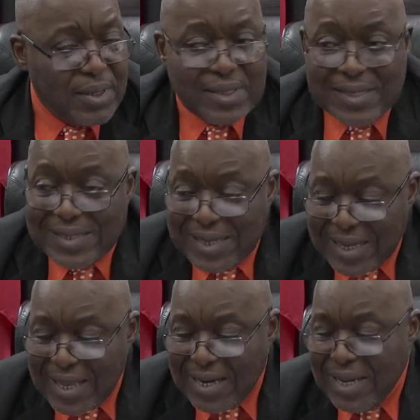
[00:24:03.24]
The
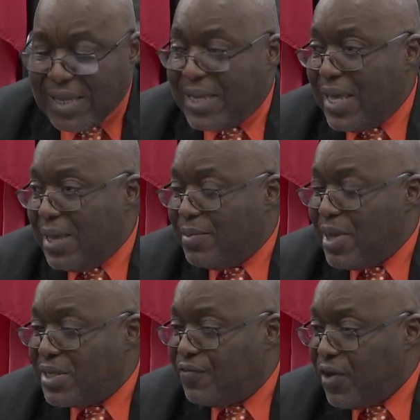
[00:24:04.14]
day that they came,
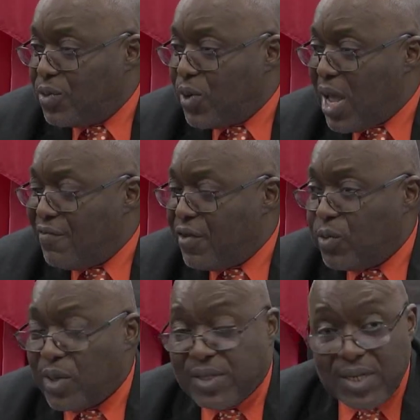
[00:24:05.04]
as fate would have
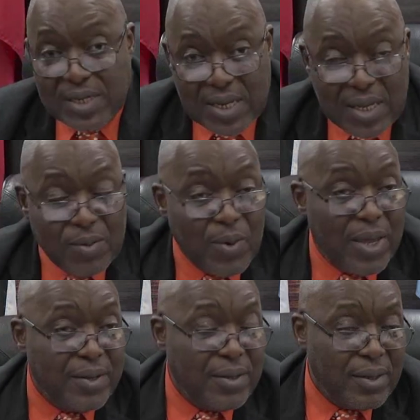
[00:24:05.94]
it, was the day
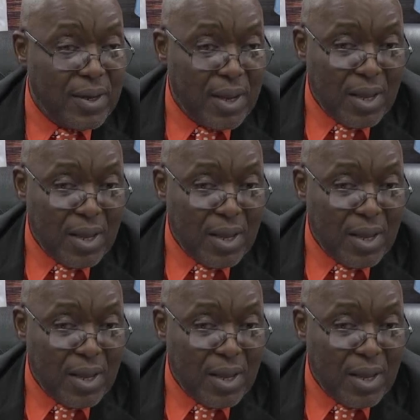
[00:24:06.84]
when